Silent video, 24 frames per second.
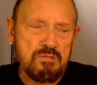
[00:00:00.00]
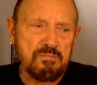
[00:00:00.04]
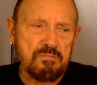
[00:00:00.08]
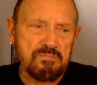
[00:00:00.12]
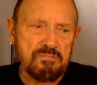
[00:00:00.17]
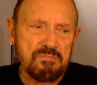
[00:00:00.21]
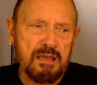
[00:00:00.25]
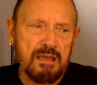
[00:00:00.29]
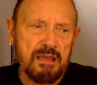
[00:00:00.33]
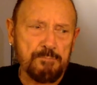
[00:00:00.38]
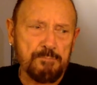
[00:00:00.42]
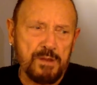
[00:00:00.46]

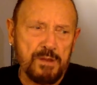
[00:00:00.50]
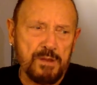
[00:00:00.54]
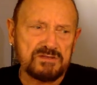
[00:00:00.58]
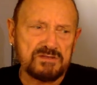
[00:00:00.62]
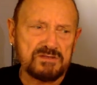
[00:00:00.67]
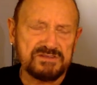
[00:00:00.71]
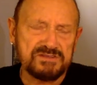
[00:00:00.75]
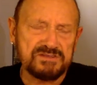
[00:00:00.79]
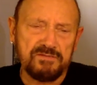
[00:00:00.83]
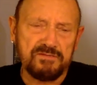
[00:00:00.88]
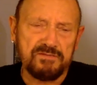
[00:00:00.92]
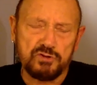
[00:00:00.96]
that
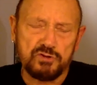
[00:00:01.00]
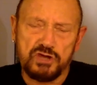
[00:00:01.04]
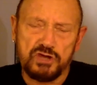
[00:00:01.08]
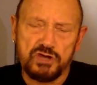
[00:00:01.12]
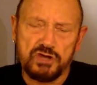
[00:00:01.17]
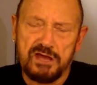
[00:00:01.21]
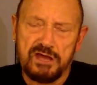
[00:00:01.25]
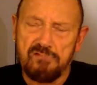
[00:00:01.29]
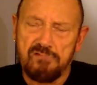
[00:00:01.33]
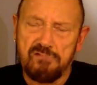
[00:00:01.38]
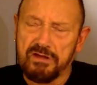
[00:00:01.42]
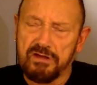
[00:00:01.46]
person in the
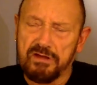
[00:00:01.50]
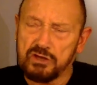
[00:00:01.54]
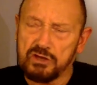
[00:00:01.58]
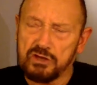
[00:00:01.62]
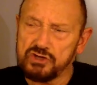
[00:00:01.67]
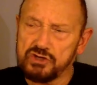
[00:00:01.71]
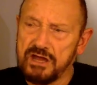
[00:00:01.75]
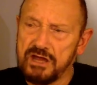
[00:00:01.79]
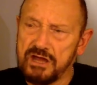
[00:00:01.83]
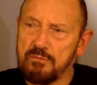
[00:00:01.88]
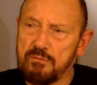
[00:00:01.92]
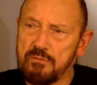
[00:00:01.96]
chair, rocking
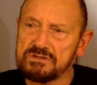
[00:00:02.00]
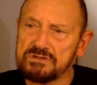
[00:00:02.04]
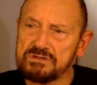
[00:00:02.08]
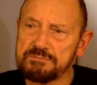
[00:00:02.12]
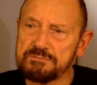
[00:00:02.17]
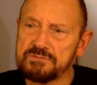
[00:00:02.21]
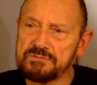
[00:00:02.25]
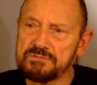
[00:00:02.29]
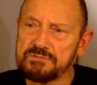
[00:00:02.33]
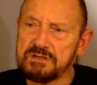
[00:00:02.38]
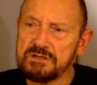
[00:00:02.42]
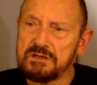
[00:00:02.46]
chair, I want
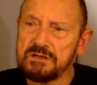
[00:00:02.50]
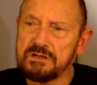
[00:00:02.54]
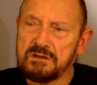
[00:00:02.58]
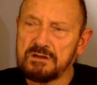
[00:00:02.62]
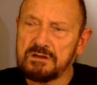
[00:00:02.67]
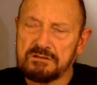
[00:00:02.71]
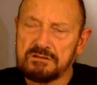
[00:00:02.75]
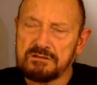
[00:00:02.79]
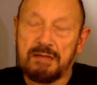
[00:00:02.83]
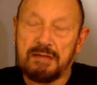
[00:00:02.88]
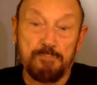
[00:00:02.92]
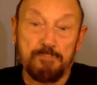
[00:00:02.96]
him,
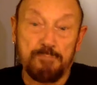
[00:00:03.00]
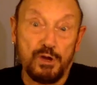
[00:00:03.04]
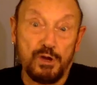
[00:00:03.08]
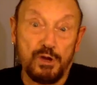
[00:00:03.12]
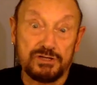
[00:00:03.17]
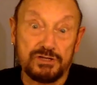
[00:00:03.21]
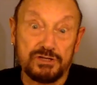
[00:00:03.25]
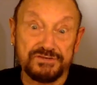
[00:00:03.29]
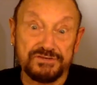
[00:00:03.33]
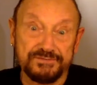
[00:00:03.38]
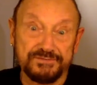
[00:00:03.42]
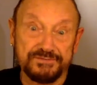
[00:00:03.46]
that
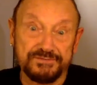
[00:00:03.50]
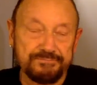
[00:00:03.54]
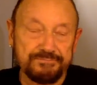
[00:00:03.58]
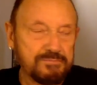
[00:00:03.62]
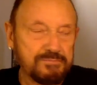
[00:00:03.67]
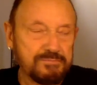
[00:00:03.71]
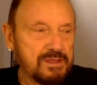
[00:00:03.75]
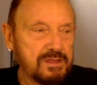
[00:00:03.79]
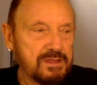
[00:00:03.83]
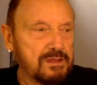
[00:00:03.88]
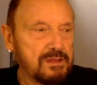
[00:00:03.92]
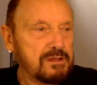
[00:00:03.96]
person,
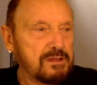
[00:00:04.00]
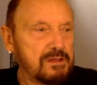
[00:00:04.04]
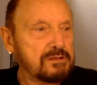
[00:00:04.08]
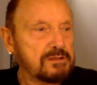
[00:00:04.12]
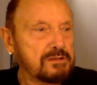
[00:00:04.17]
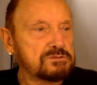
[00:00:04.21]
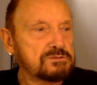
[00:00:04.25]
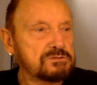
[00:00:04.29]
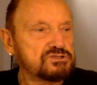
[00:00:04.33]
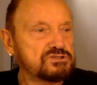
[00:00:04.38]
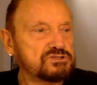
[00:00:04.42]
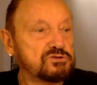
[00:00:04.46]

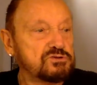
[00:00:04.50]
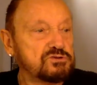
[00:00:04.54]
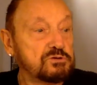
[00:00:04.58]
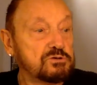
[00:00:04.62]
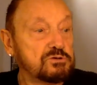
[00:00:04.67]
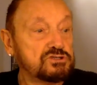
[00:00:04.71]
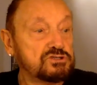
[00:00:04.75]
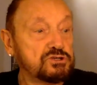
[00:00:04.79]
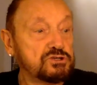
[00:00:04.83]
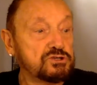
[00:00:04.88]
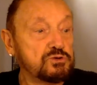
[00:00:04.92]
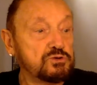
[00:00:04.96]

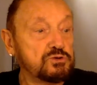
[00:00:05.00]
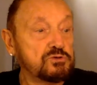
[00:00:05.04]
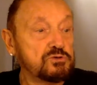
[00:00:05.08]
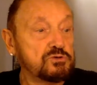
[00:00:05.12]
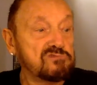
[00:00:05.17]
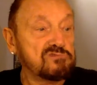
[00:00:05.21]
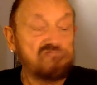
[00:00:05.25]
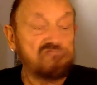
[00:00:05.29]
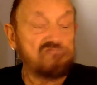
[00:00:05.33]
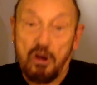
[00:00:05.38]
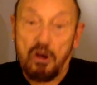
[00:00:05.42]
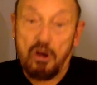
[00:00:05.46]
to
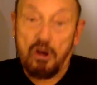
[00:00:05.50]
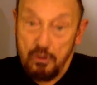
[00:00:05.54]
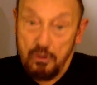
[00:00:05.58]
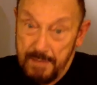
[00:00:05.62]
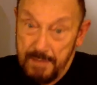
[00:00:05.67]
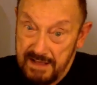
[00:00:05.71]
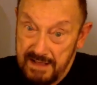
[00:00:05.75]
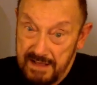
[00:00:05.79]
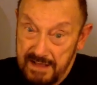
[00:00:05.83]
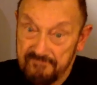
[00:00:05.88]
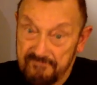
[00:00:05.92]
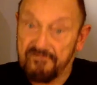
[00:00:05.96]
rock
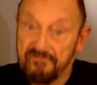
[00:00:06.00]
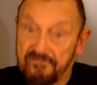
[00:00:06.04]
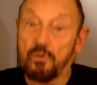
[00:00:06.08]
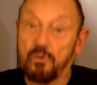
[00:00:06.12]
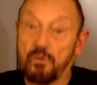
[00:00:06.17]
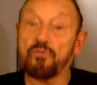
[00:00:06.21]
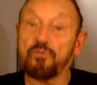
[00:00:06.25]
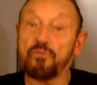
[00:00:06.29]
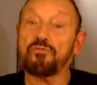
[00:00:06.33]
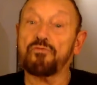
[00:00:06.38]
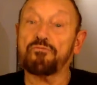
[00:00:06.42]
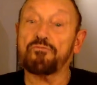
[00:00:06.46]
back and
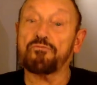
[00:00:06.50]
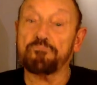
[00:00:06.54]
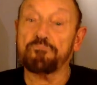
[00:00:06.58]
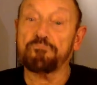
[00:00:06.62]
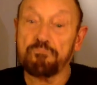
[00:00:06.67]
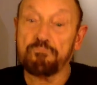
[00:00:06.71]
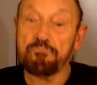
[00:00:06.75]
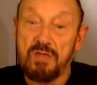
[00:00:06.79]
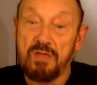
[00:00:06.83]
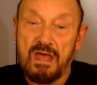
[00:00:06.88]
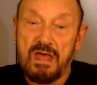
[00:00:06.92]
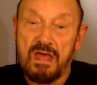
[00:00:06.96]
forth.
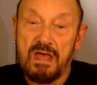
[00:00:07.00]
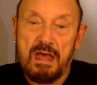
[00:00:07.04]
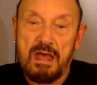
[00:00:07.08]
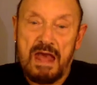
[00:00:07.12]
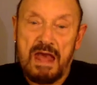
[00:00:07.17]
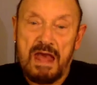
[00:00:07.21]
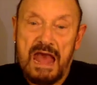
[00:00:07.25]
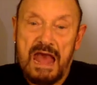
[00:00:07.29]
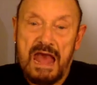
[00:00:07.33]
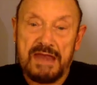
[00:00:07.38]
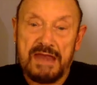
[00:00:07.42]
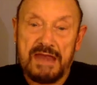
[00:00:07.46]

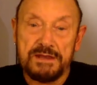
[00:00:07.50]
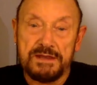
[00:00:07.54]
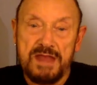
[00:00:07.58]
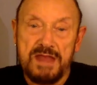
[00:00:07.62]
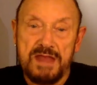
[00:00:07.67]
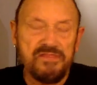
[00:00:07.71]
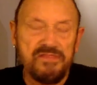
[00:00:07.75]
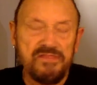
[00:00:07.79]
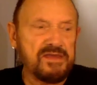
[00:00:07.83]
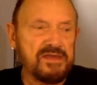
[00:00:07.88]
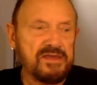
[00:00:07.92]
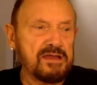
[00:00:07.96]
And
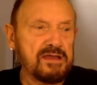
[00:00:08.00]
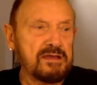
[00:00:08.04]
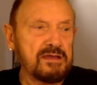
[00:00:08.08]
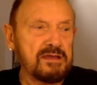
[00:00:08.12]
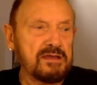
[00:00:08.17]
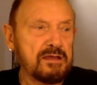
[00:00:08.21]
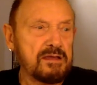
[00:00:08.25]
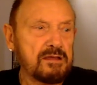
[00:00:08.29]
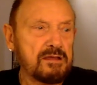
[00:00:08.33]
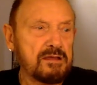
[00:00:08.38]
nothing